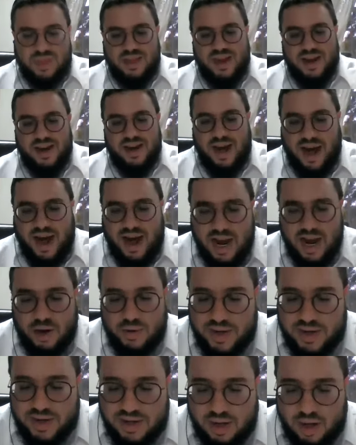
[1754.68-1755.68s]
an
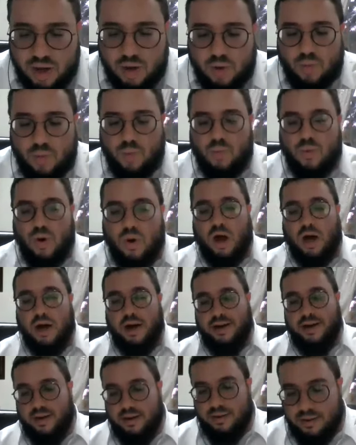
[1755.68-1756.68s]
iron
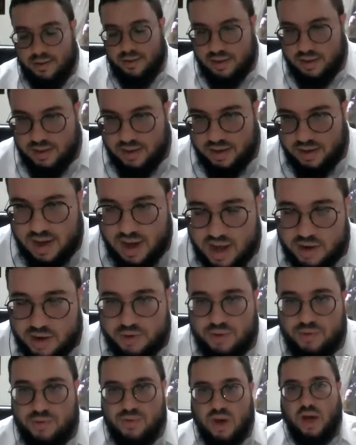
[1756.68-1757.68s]
rod. An
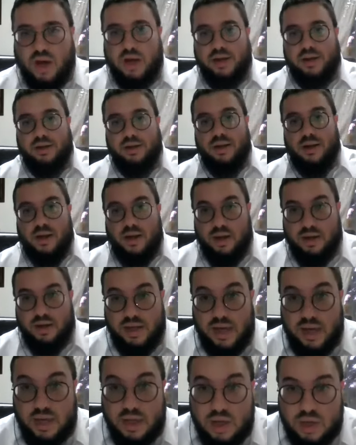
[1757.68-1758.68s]
iron rod.
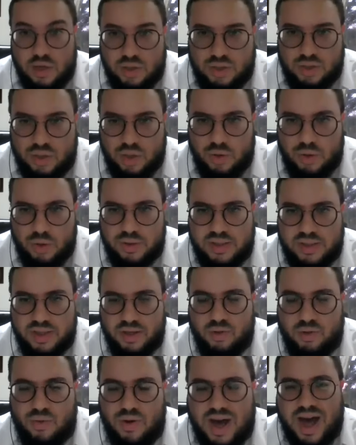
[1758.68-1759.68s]
Okay? So
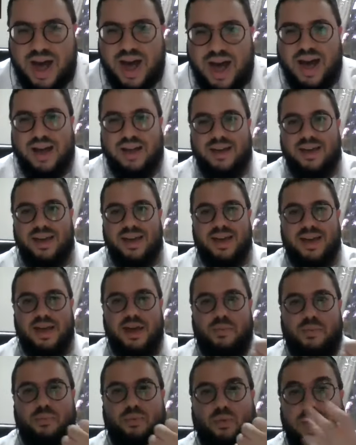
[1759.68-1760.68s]
teruah,
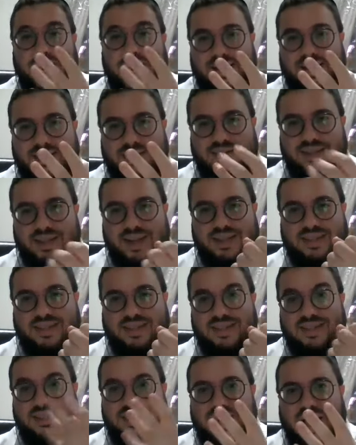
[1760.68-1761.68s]
it breaks, it
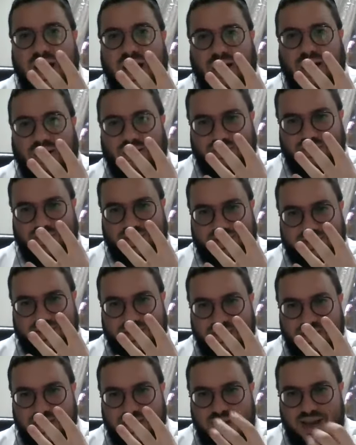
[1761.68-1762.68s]
dissolves,
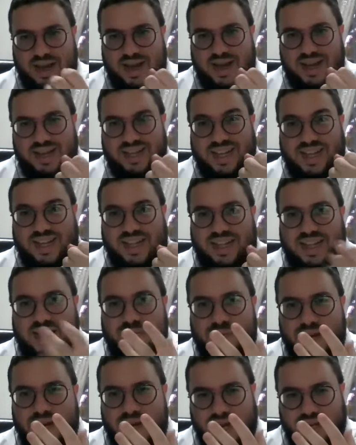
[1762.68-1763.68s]
it
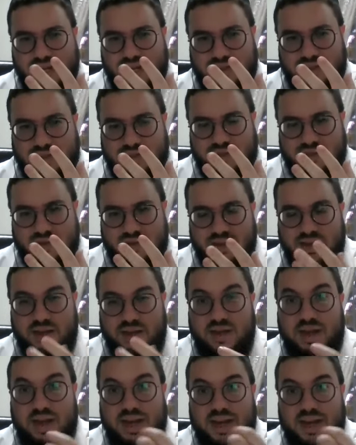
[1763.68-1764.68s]
eliminates.
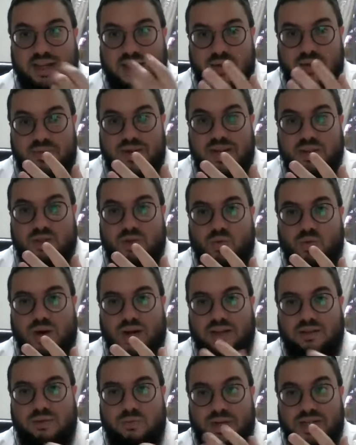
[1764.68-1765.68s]
It eliminates
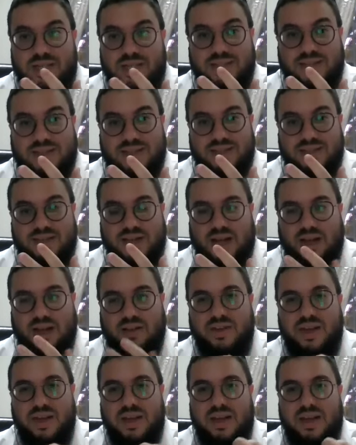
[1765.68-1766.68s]
what? What does it
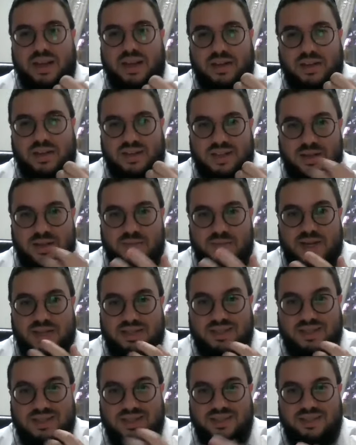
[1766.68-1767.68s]
dissolve? And it
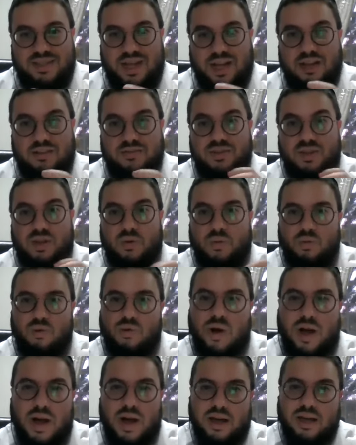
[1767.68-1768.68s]
eliminates and dissolves the
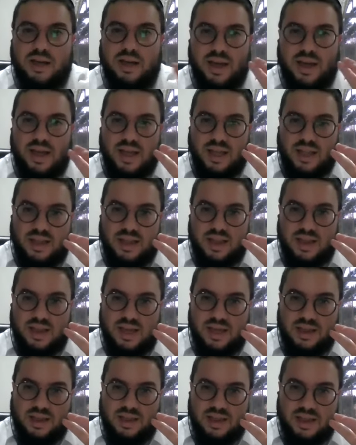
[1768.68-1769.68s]
ruach,
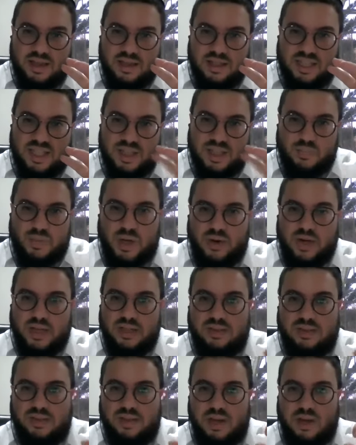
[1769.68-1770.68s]
the, the
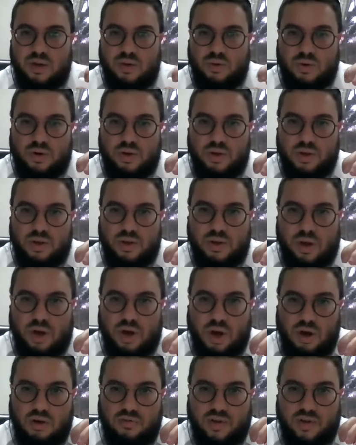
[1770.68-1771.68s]
spirit or uh,
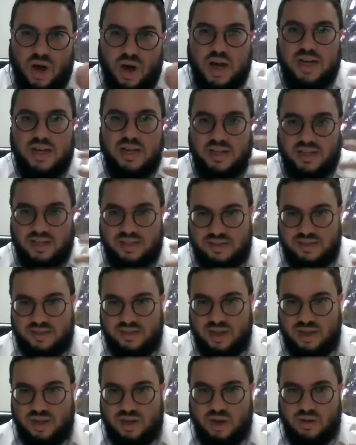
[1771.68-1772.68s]
of haughtiness,
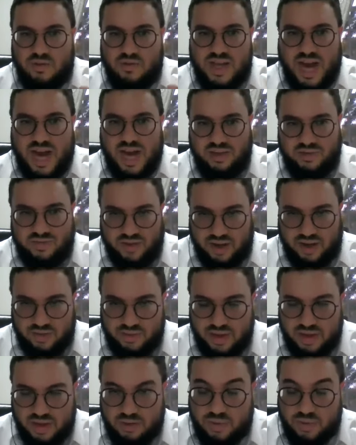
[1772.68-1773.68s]
of gaiva,
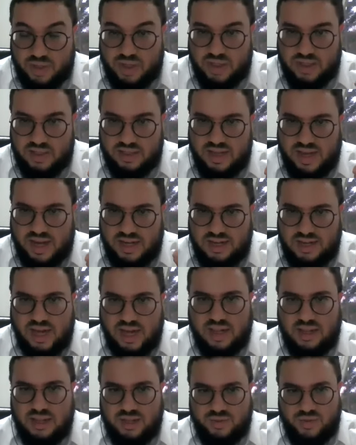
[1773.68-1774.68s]
which is the
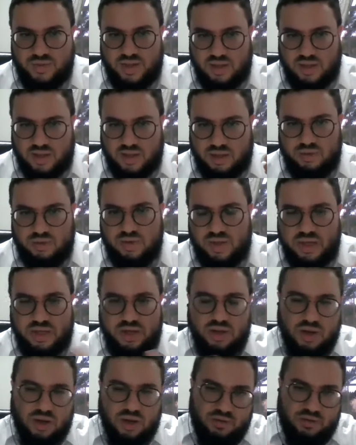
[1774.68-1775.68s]
idolatry, the
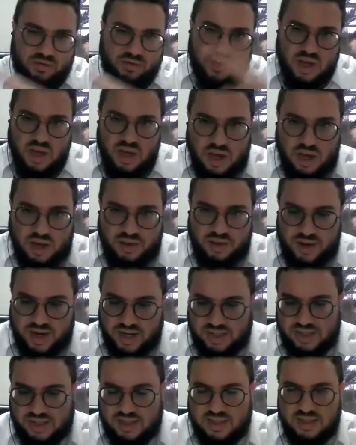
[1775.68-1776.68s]
illusion of other
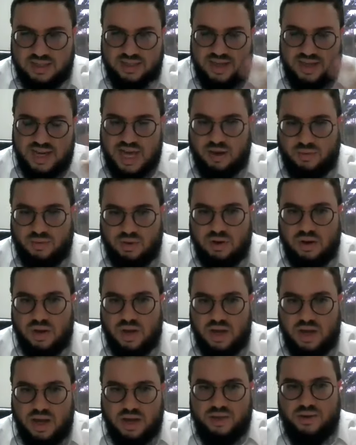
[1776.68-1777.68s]
entities and our
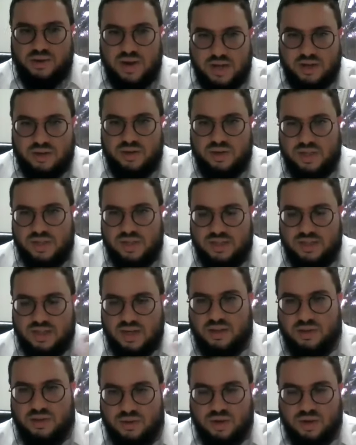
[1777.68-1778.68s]
other energies and
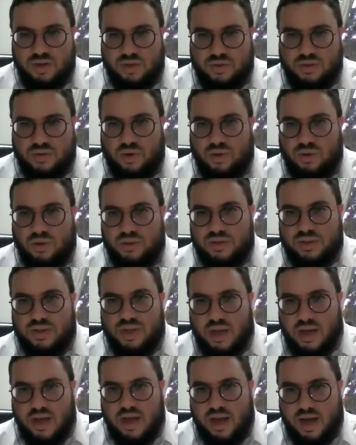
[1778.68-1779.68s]
other controls
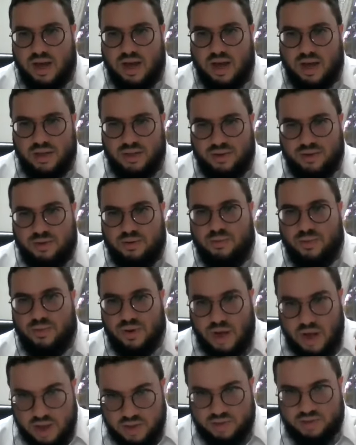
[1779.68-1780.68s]
uh, other
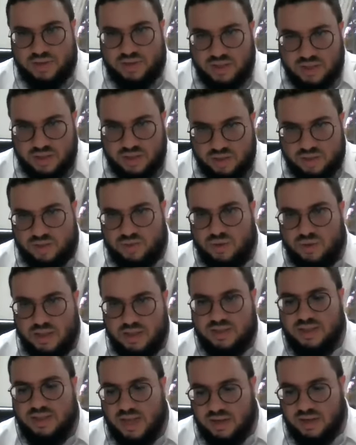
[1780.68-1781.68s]
others in control
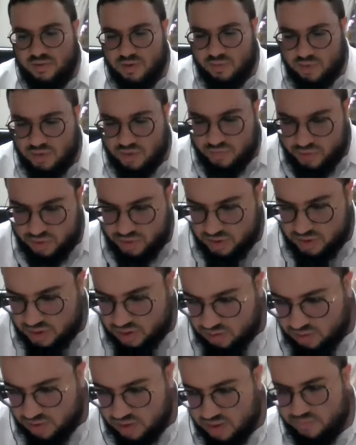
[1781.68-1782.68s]
aside from the Ribbon
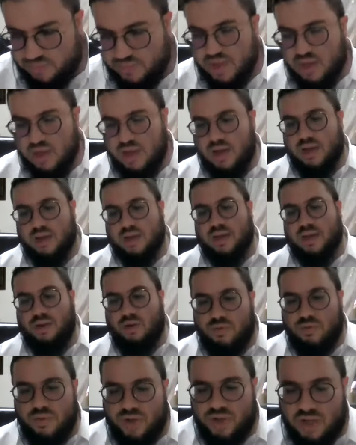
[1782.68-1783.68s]
Shalolam.
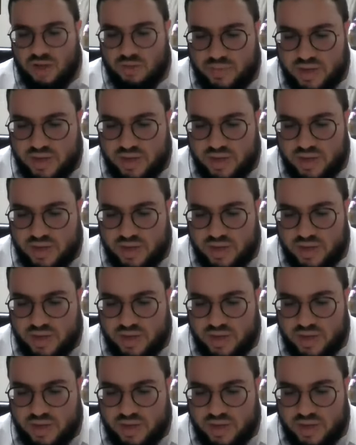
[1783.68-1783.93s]
Because